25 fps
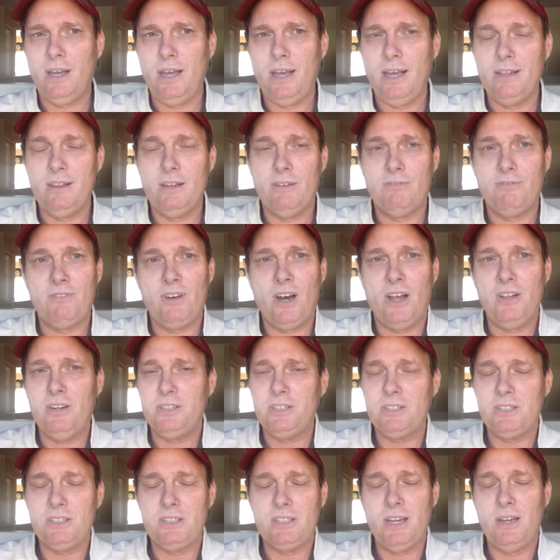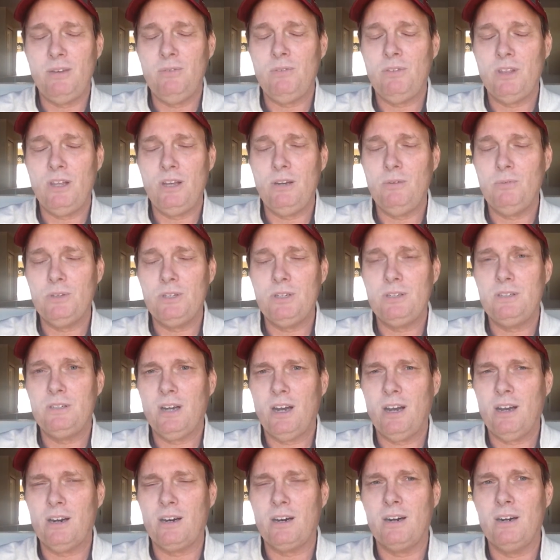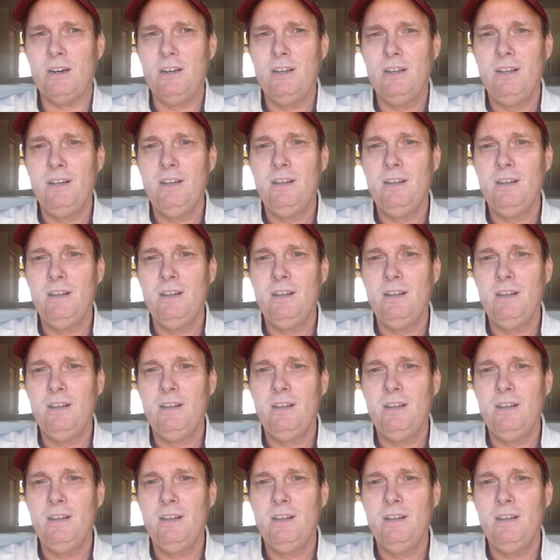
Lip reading: and the father has the same thing with the daughter.